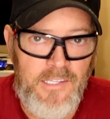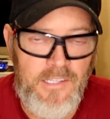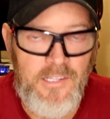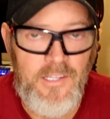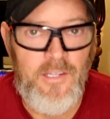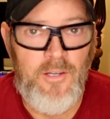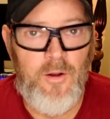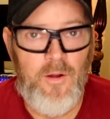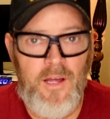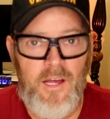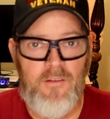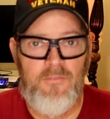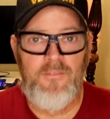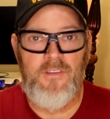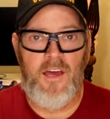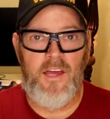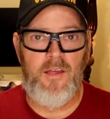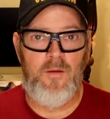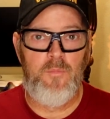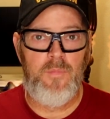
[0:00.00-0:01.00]
"You don't have
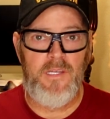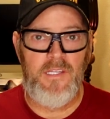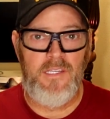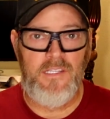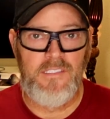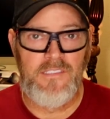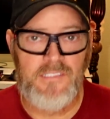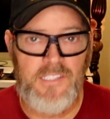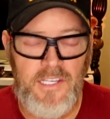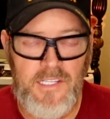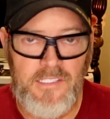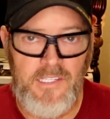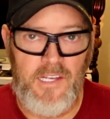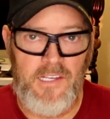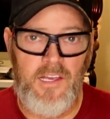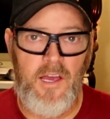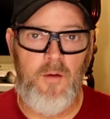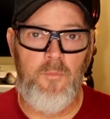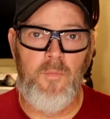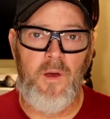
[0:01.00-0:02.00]
diabetes," because I
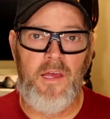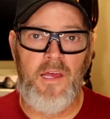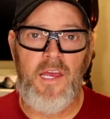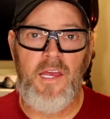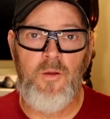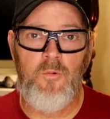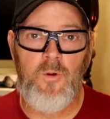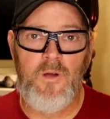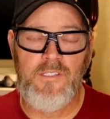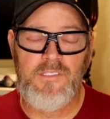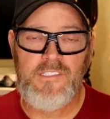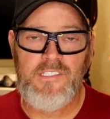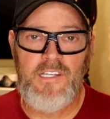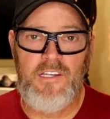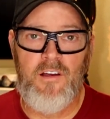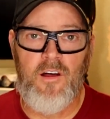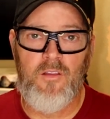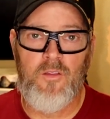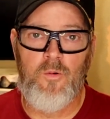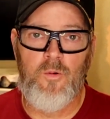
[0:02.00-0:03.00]
got my
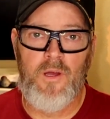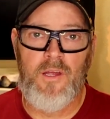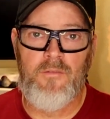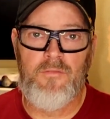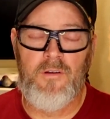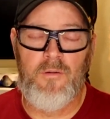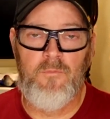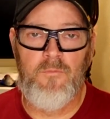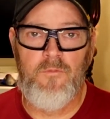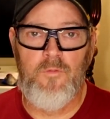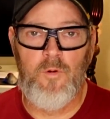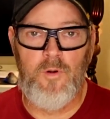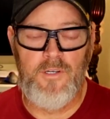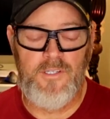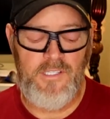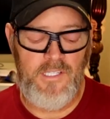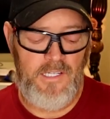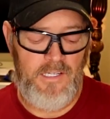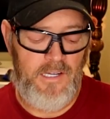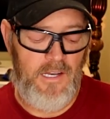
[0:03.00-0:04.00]
A1C all the way from
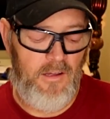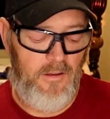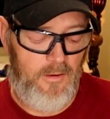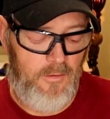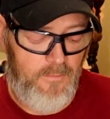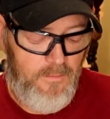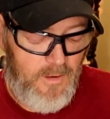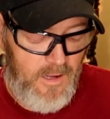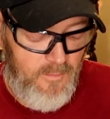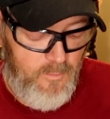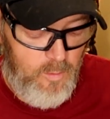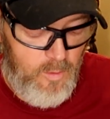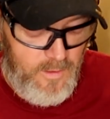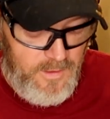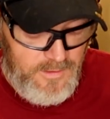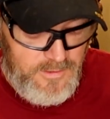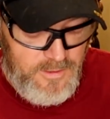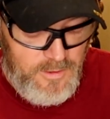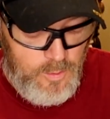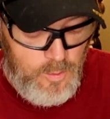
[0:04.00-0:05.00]
14 down to
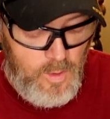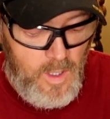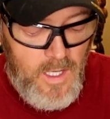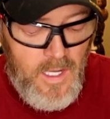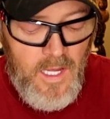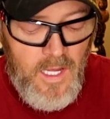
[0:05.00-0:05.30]
5.2.